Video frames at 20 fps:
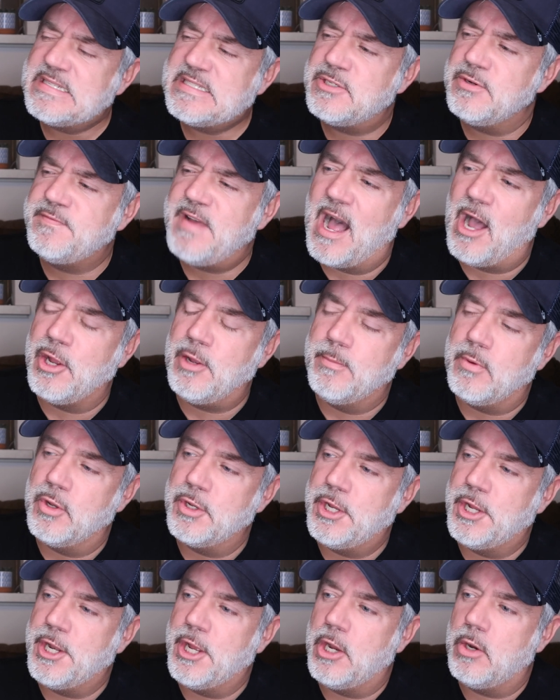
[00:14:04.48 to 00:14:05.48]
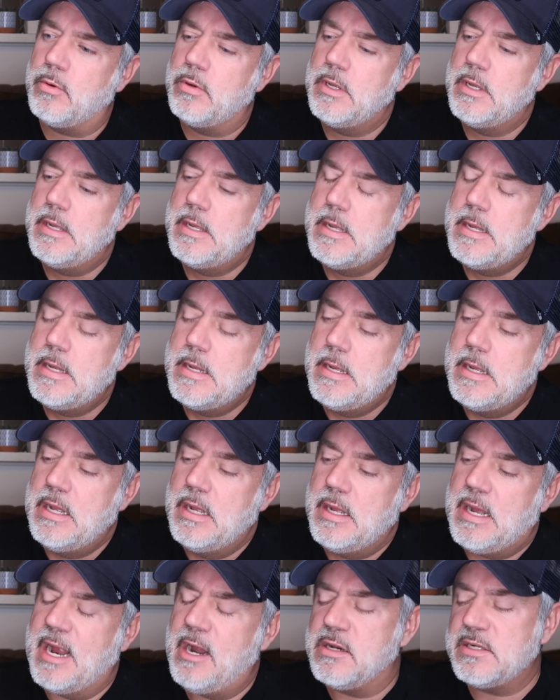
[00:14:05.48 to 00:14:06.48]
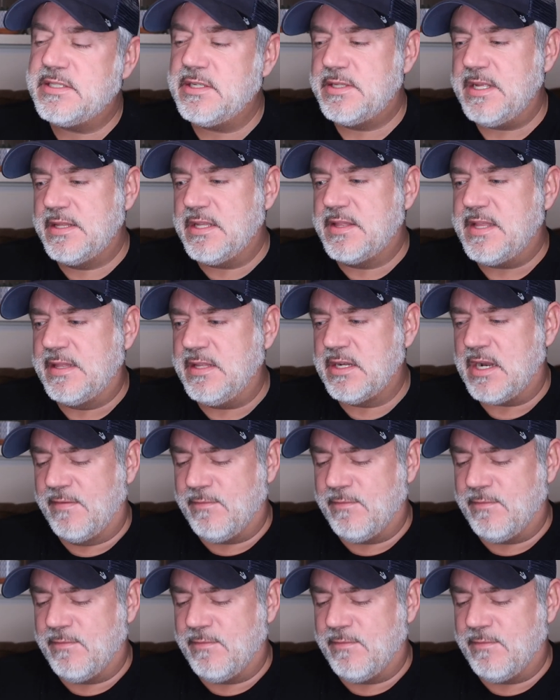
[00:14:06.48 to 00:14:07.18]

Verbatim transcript: that's so valuable, you know? I also think the thing that